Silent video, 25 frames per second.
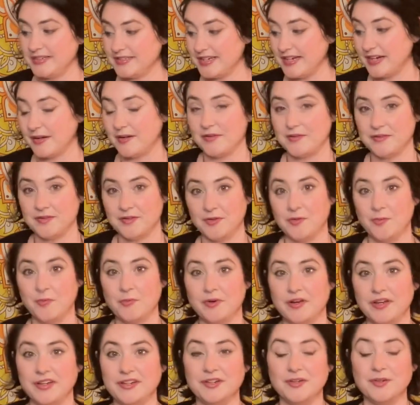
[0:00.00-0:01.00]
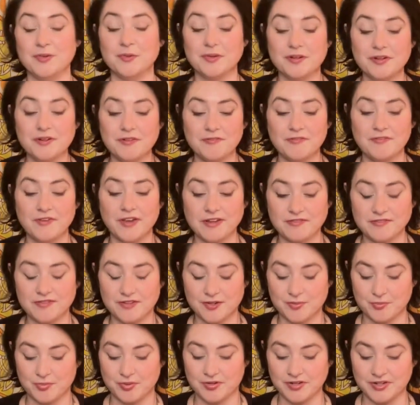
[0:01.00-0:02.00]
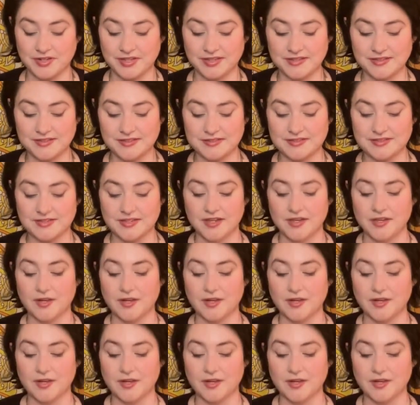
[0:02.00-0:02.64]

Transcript: down what your favorite book is,